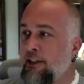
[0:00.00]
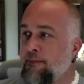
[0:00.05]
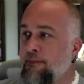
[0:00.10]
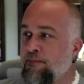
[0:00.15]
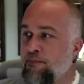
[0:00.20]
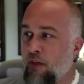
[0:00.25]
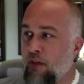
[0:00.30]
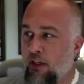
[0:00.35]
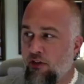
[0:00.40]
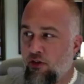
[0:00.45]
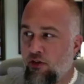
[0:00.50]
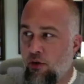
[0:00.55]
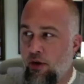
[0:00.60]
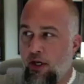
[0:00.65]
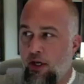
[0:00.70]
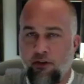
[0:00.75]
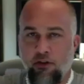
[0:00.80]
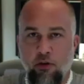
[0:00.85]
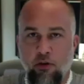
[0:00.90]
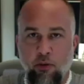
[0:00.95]
And so
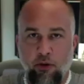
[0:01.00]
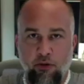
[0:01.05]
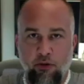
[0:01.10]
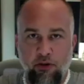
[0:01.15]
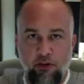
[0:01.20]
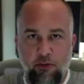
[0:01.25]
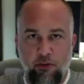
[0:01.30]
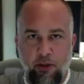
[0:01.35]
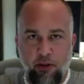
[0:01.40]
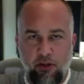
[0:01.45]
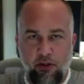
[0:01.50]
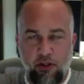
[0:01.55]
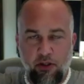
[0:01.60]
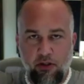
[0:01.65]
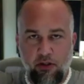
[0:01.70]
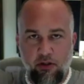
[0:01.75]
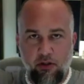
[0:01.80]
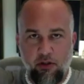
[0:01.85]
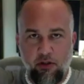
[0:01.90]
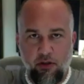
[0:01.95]
he's built
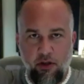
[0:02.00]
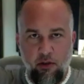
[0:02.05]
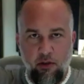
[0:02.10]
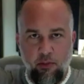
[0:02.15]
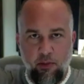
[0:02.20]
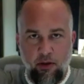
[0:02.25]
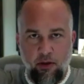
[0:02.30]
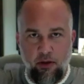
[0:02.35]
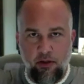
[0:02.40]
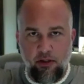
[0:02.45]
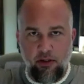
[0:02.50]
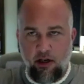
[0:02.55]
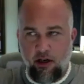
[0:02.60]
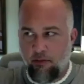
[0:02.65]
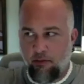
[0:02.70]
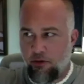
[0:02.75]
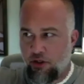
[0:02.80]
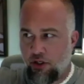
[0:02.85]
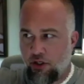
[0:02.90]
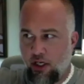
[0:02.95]
this steampunk style
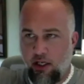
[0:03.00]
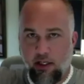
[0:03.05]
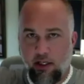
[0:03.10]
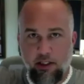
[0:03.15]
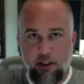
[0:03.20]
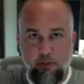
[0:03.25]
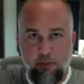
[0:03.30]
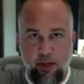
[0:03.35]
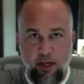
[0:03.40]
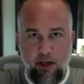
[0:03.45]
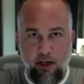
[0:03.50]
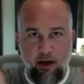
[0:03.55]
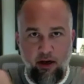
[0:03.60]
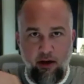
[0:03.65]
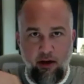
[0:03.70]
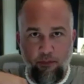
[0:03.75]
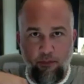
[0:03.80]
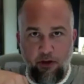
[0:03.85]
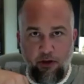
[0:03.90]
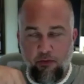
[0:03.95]
machine that's picking
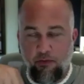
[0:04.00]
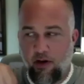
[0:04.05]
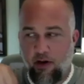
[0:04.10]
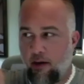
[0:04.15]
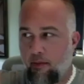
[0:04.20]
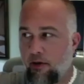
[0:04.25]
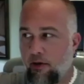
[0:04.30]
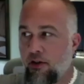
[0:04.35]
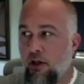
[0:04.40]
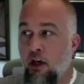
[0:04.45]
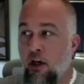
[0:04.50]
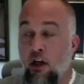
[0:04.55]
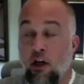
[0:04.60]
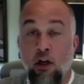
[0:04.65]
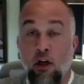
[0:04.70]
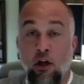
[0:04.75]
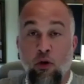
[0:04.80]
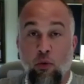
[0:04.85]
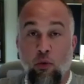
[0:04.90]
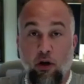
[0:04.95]
up these fibers.
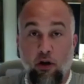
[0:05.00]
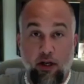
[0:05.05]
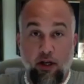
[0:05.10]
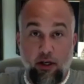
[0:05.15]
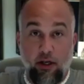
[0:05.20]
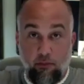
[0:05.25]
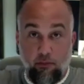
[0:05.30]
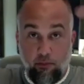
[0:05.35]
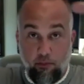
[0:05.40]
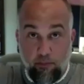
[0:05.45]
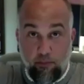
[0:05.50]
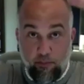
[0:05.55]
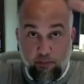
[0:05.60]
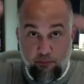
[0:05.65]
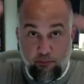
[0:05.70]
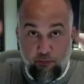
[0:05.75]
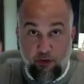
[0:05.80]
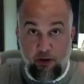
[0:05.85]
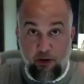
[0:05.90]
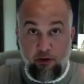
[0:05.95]
Well, it
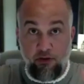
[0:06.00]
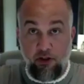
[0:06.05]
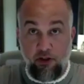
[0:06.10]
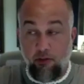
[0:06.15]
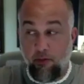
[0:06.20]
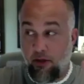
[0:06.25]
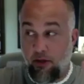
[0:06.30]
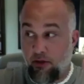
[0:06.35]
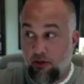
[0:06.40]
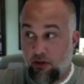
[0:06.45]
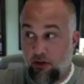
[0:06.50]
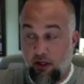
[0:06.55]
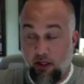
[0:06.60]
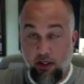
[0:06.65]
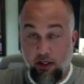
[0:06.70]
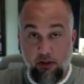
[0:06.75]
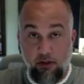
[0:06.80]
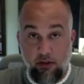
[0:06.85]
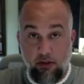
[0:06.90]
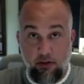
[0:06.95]
funnels them into
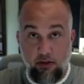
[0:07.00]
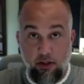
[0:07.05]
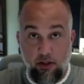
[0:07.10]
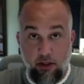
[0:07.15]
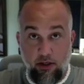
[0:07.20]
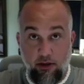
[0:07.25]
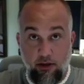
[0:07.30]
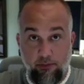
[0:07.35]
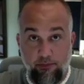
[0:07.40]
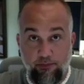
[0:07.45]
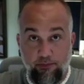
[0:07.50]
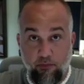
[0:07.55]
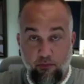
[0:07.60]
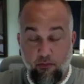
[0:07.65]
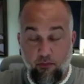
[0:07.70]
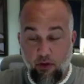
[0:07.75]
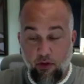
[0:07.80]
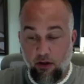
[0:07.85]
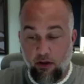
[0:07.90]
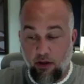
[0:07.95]
these kind
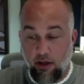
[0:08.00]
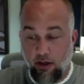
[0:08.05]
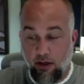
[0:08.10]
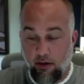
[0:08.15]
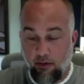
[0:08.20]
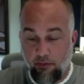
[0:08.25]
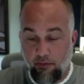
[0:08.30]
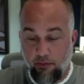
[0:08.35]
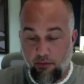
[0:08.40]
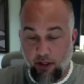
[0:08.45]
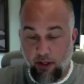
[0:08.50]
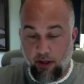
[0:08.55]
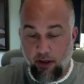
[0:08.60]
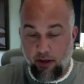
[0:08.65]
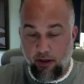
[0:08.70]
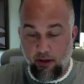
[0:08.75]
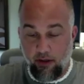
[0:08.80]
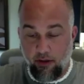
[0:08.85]
of like